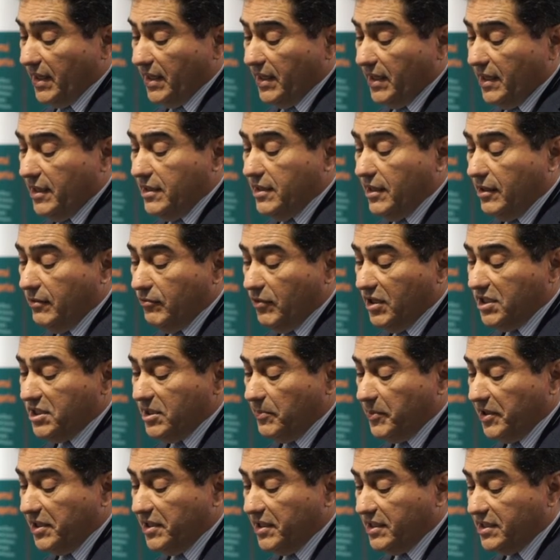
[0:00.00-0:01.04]
And then once
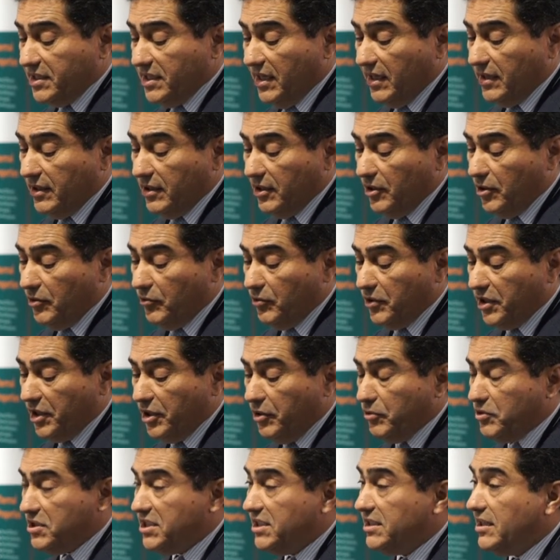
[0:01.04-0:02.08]
the printing is done, you will
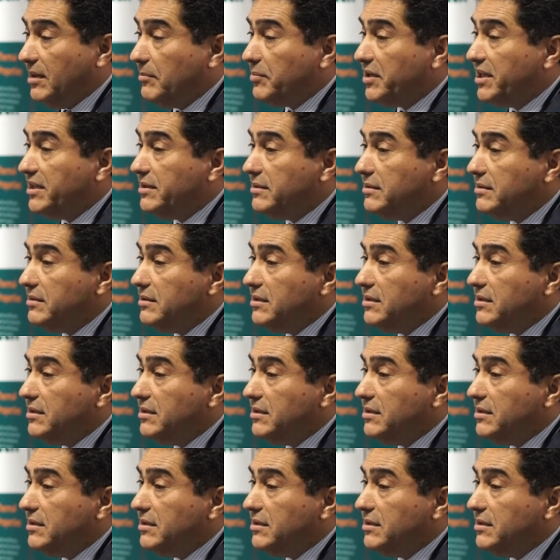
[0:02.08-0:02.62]
use the template.